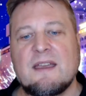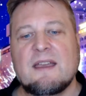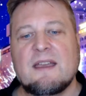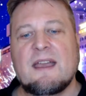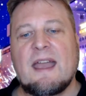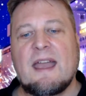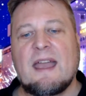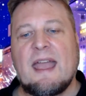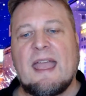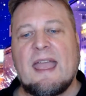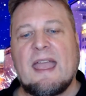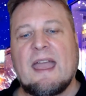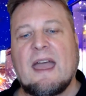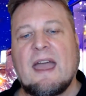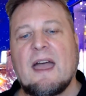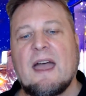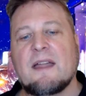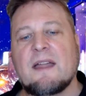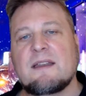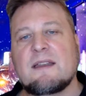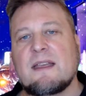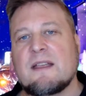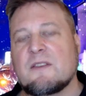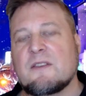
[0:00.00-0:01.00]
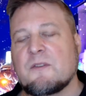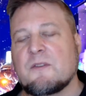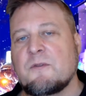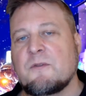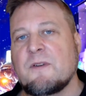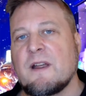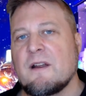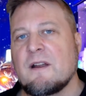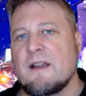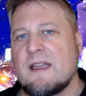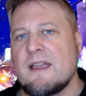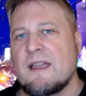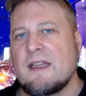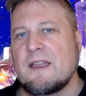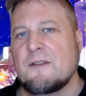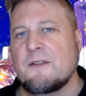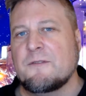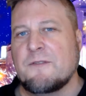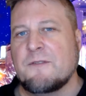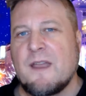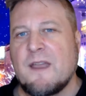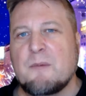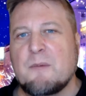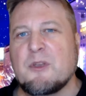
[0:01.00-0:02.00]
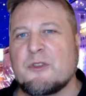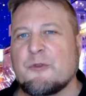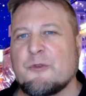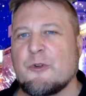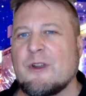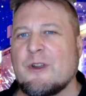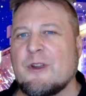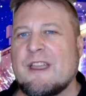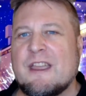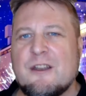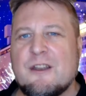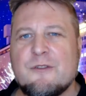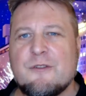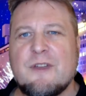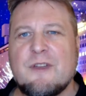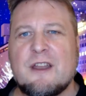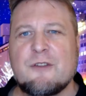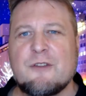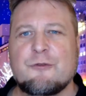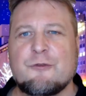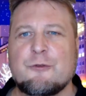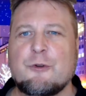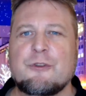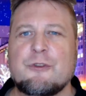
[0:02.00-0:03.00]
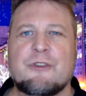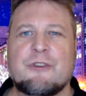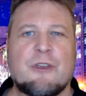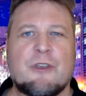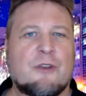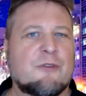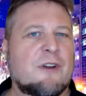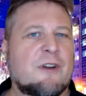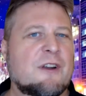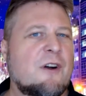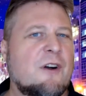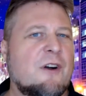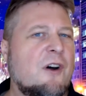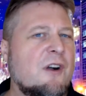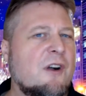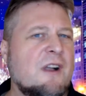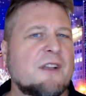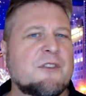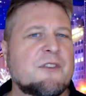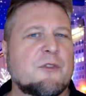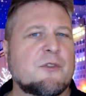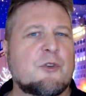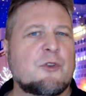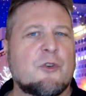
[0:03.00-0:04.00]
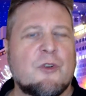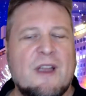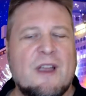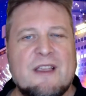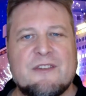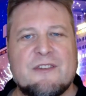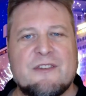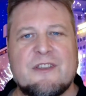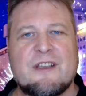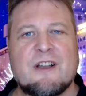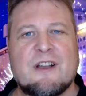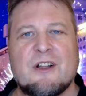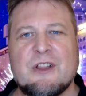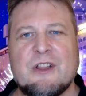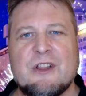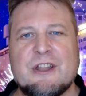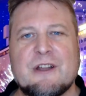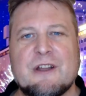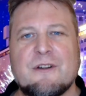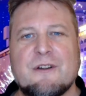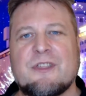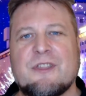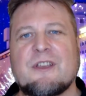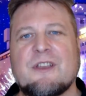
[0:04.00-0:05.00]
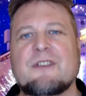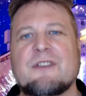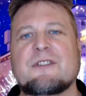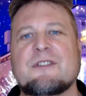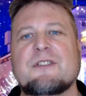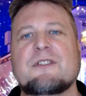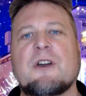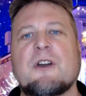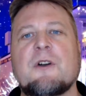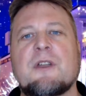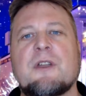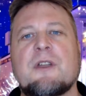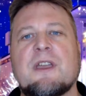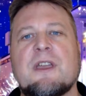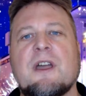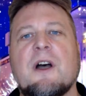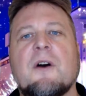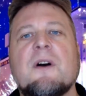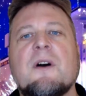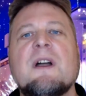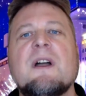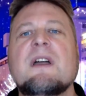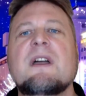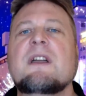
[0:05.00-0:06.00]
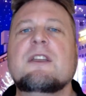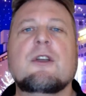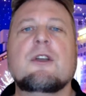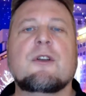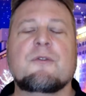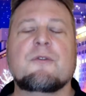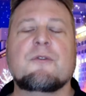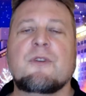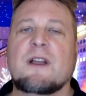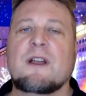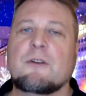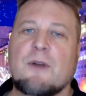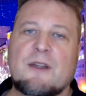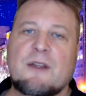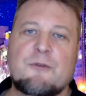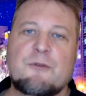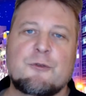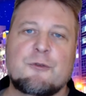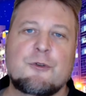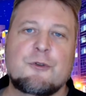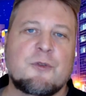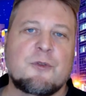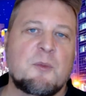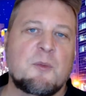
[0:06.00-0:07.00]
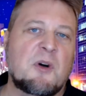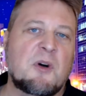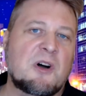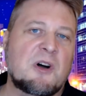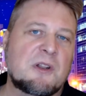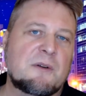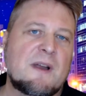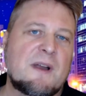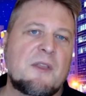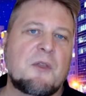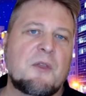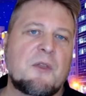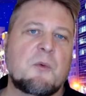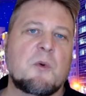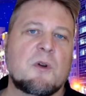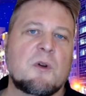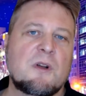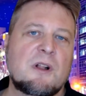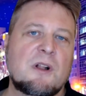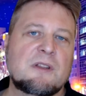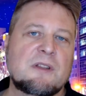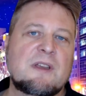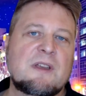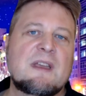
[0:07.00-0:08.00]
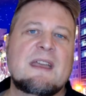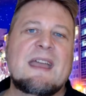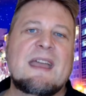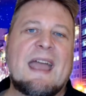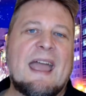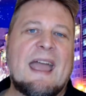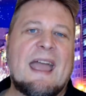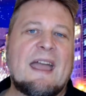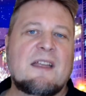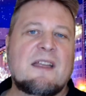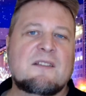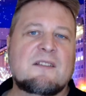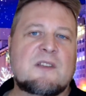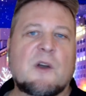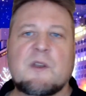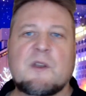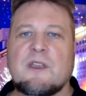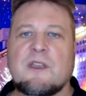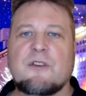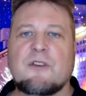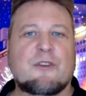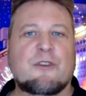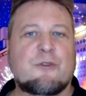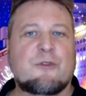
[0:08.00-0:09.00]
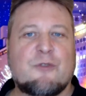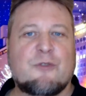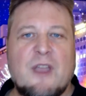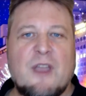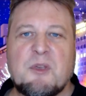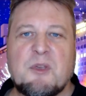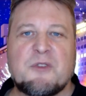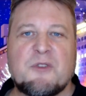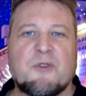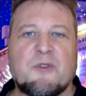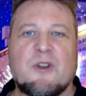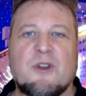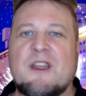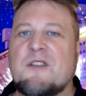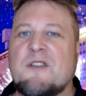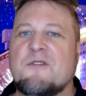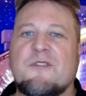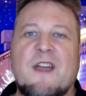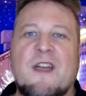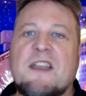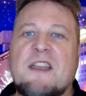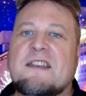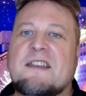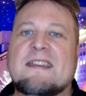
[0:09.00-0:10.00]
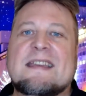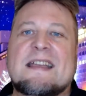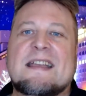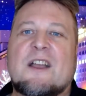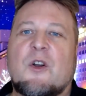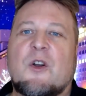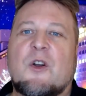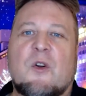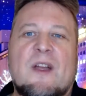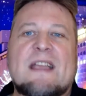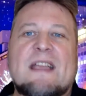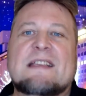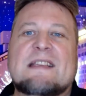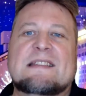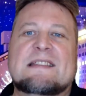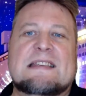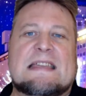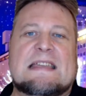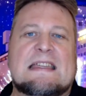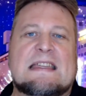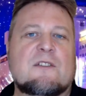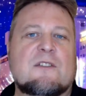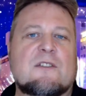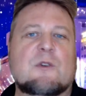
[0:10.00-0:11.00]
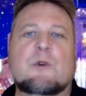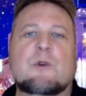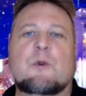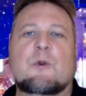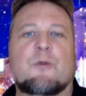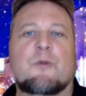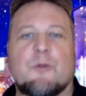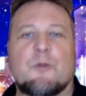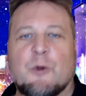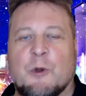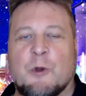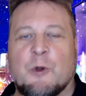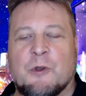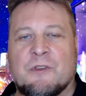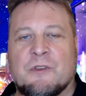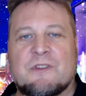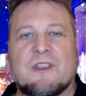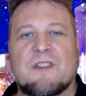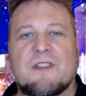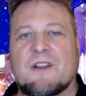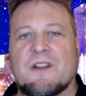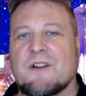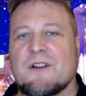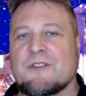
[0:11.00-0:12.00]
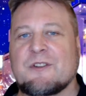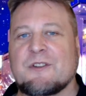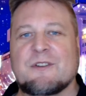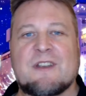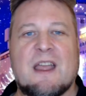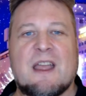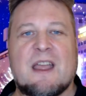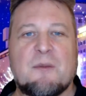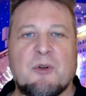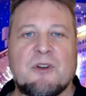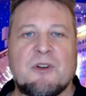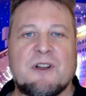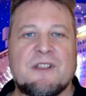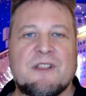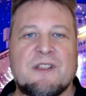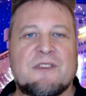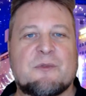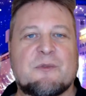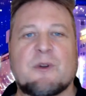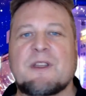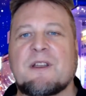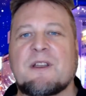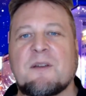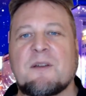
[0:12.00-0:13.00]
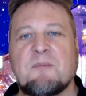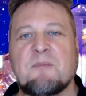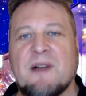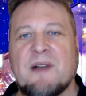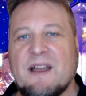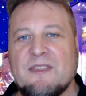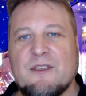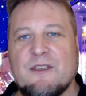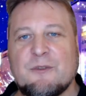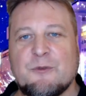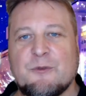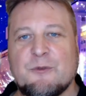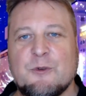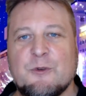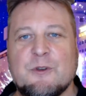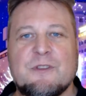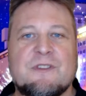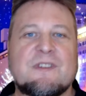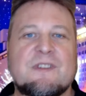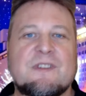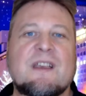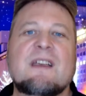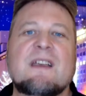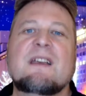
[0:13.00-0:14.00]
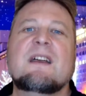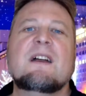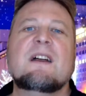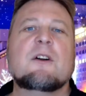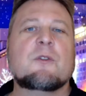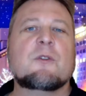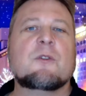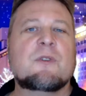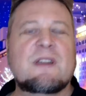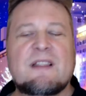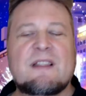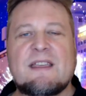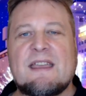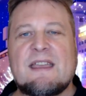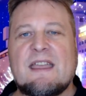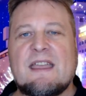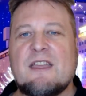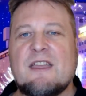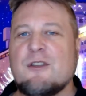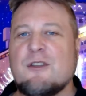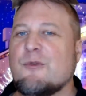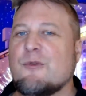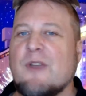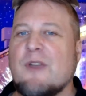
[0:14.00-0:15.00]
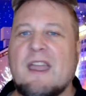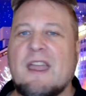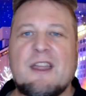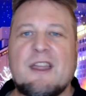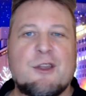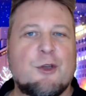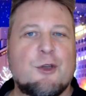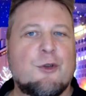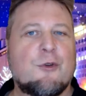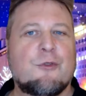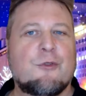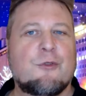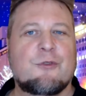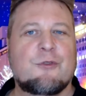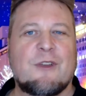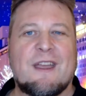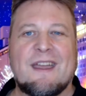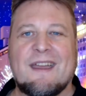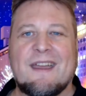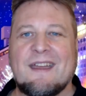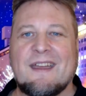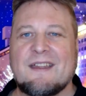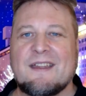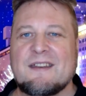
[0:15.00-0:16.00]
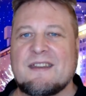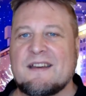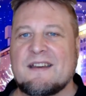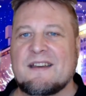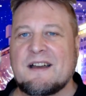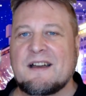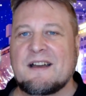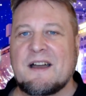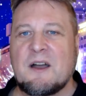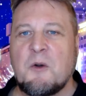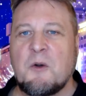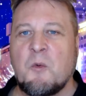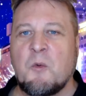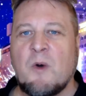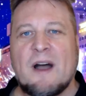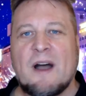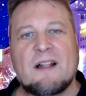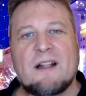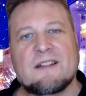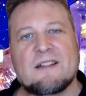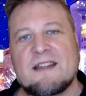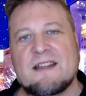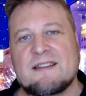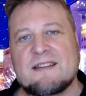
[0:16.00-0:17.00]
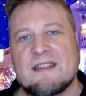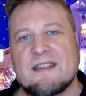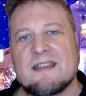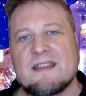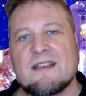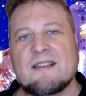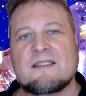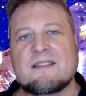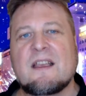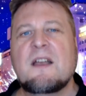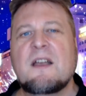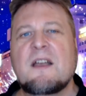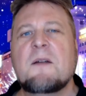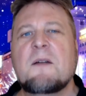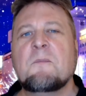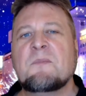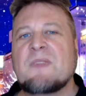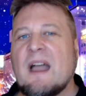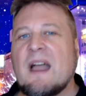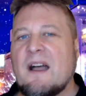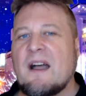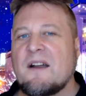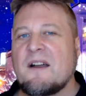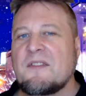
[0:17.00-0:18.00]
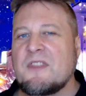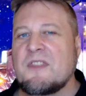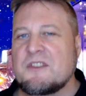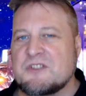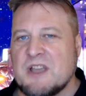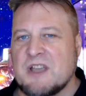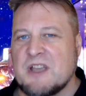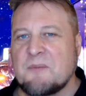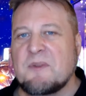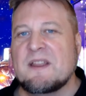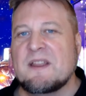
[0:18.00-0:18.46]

and it's very famous for innovative food, so you can find all kinds of crazy culinary things in Tokyo. You can find great food from all around the world, and Tokyo is just famous for inventing crazy new foods, and there are certain neighborhoods where you can buy these foods, really innovative and wild ideas. The Japanese